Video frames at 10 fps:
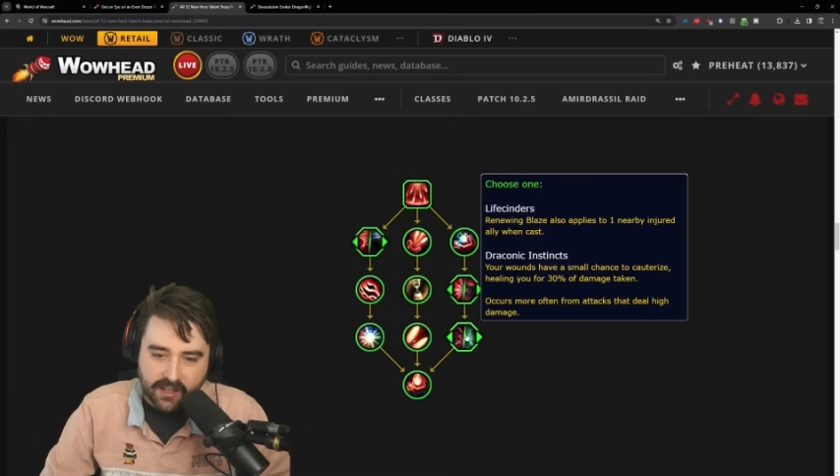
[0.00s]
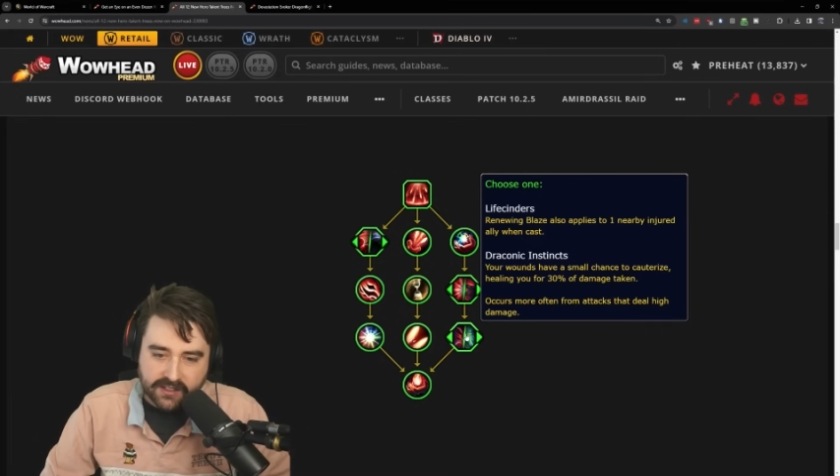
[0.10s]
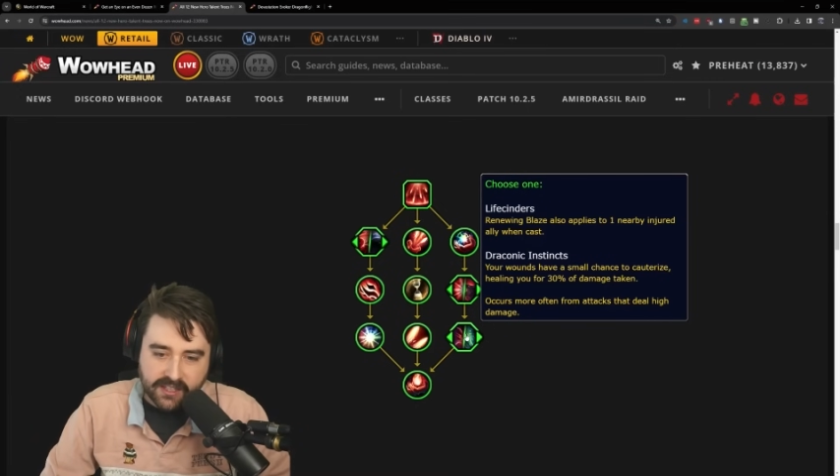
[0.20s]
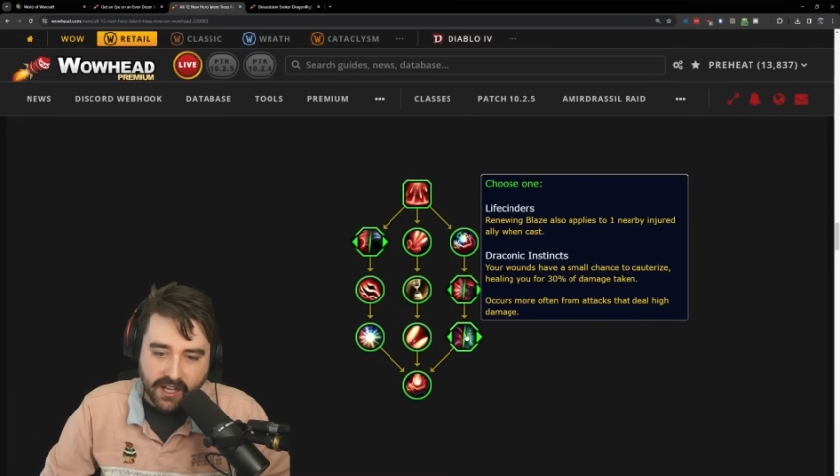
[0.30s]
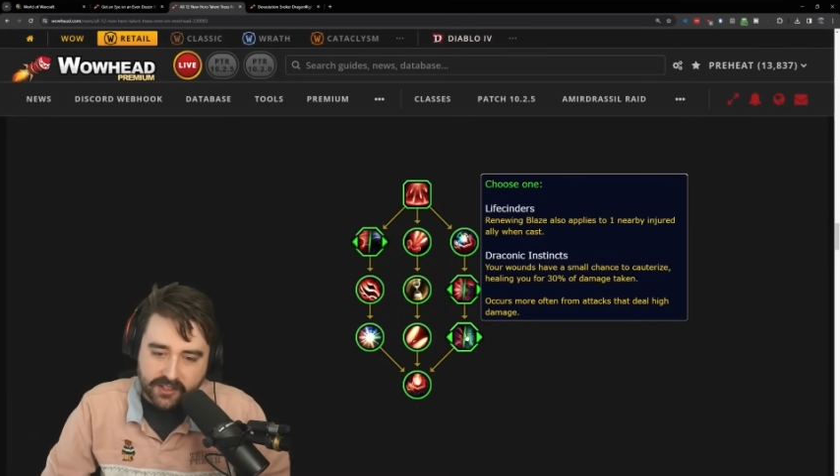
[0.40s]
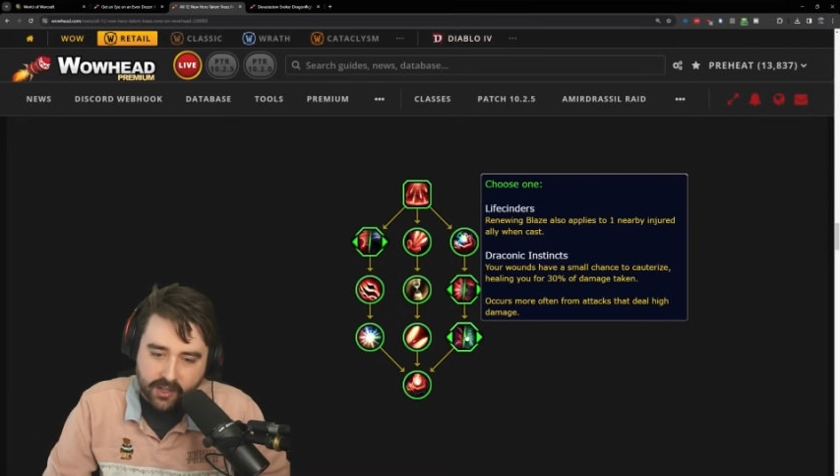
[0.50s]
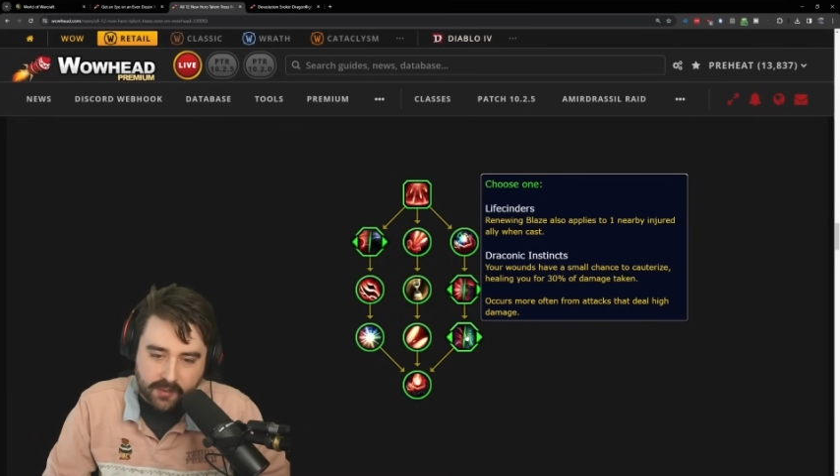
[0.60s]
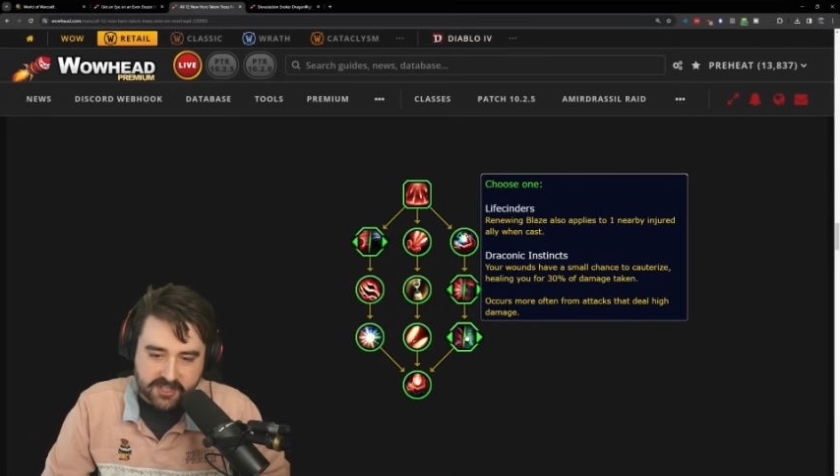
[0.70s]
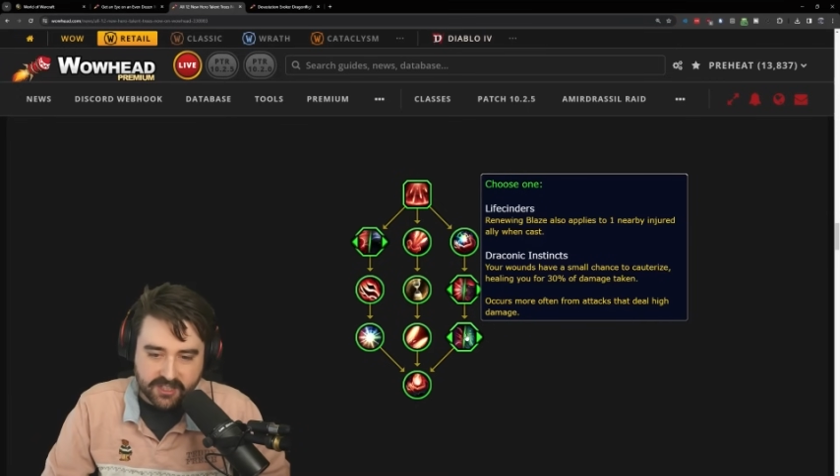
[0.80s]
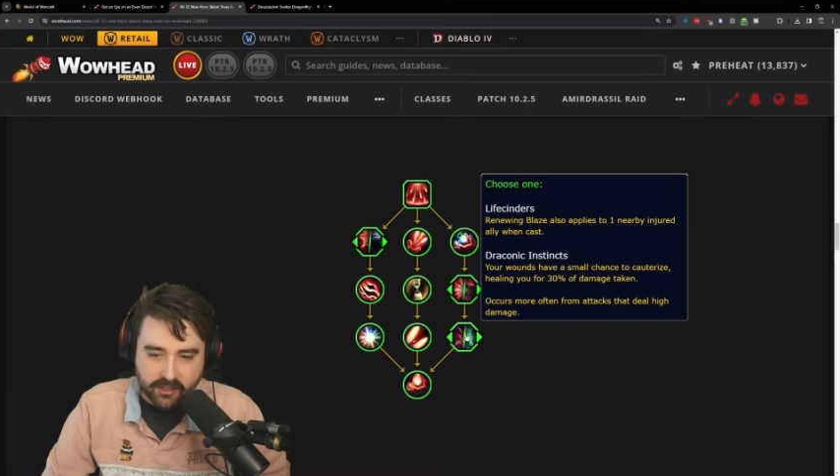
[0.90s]
The other
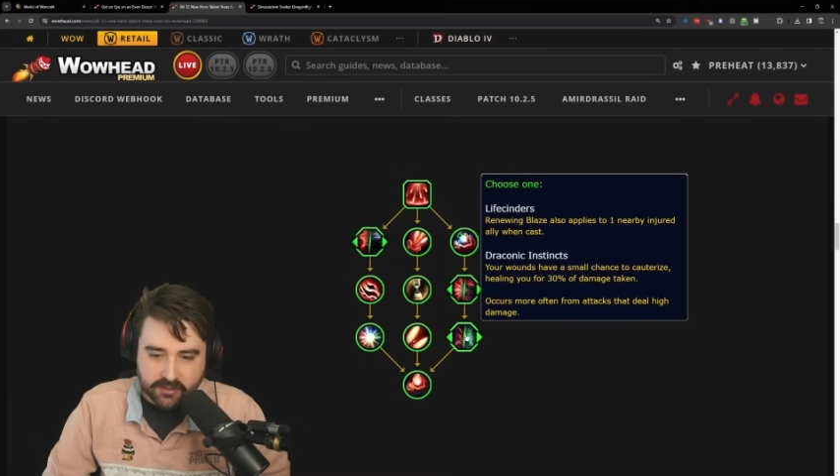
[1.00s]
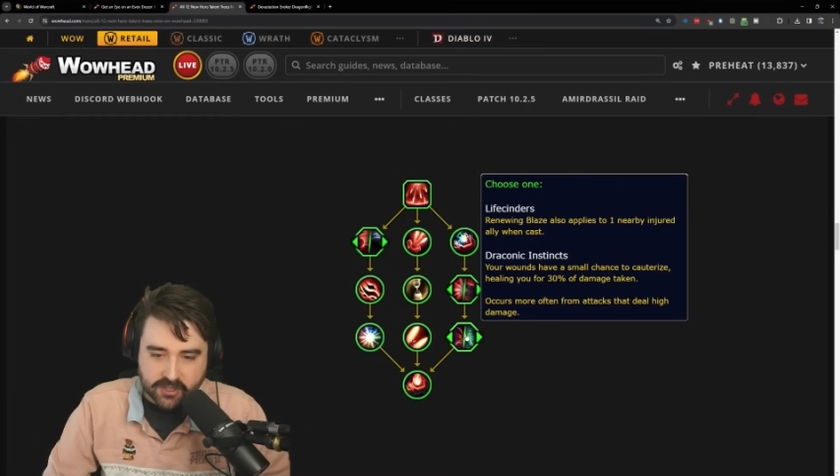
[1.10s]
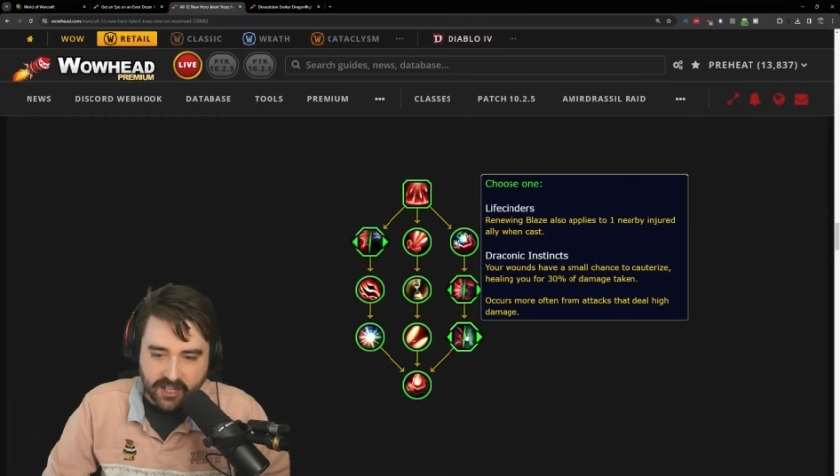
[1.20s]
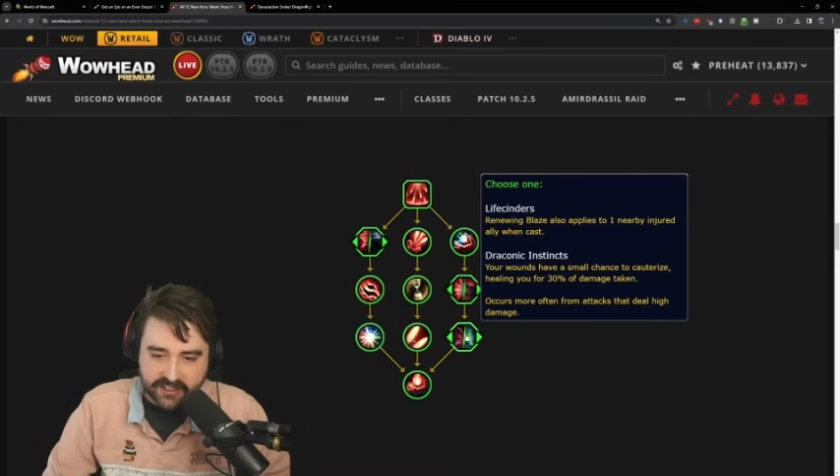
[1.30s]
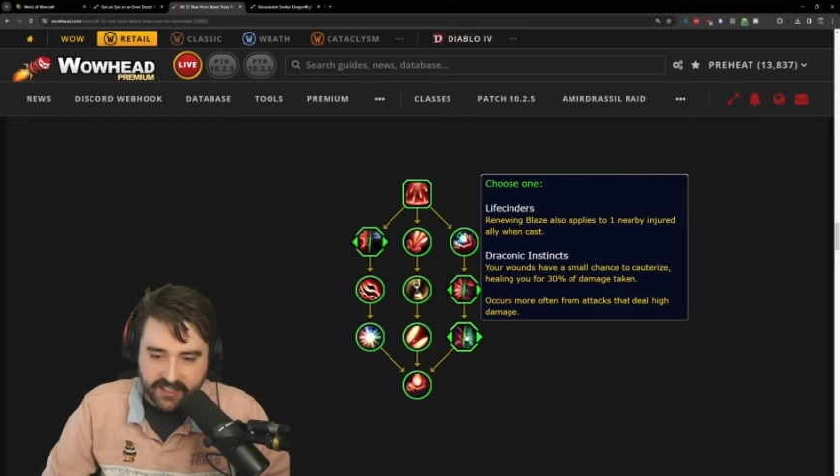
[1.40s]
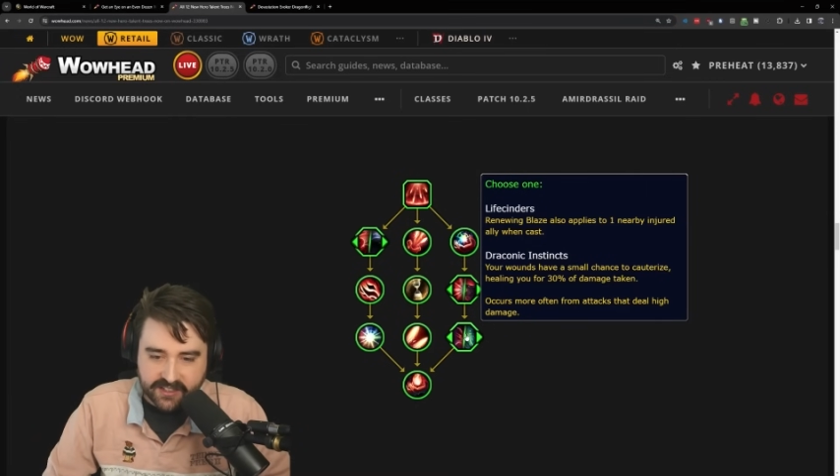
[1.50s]
option here, Draconic